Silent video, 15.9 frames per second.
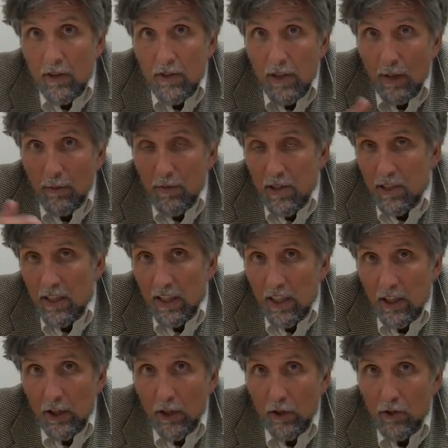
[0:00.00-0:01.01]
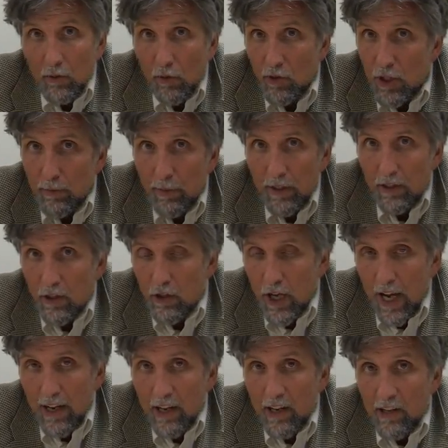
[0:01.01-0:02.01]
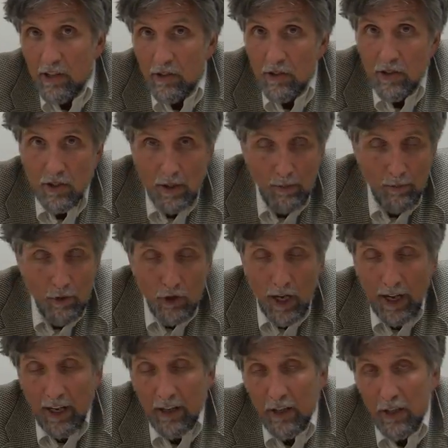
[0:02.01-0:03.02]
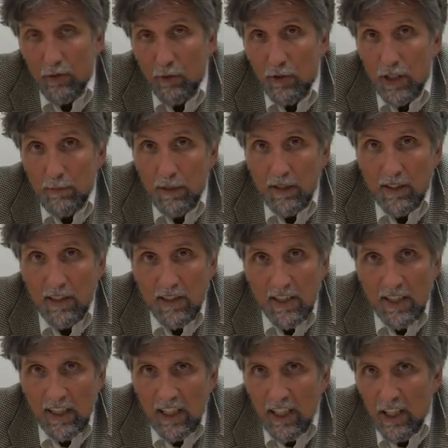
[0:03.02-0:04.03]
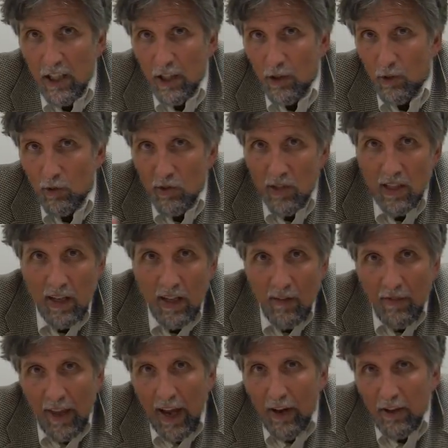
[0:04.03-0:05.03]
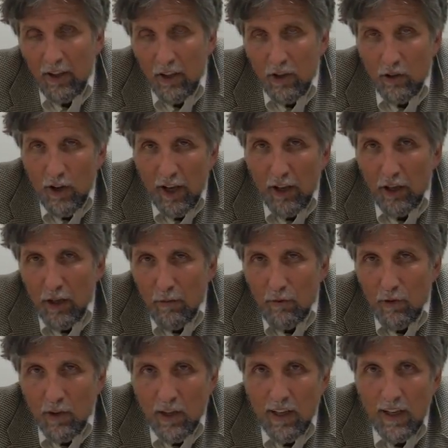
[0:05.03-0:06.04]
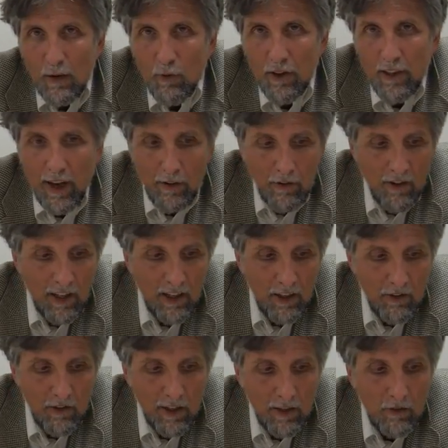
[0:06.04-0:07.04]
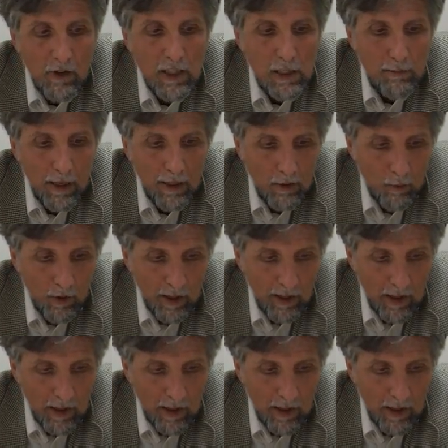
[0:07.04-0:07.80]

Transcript: Some CEOs won't speak to janitors. Some janitors won't speak to CEOs. How can you create a community where they really, really respect one